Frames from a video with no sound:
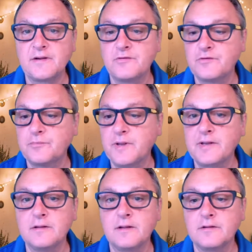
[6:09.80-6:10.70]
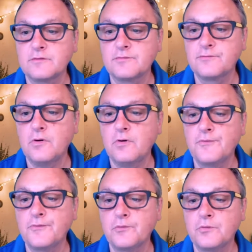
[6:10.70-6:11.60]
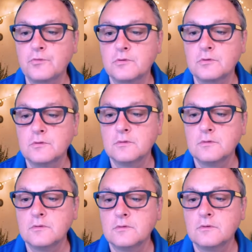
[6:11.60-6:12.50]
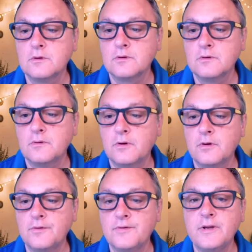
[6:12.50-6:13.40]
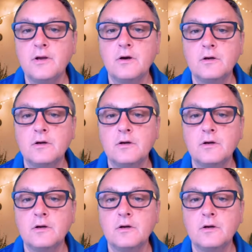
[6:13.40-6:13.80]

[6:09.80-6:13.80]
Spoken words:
just make it like default or neon